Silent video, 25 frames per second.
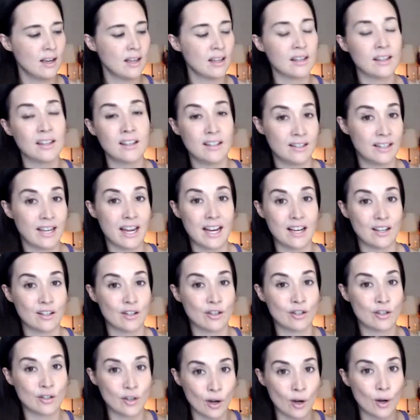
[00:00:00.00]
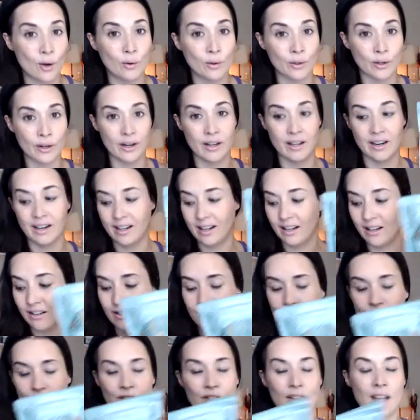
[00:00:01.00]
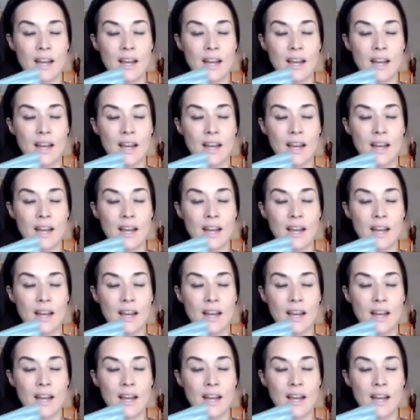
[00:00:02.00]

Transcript: this tastes so good and it's just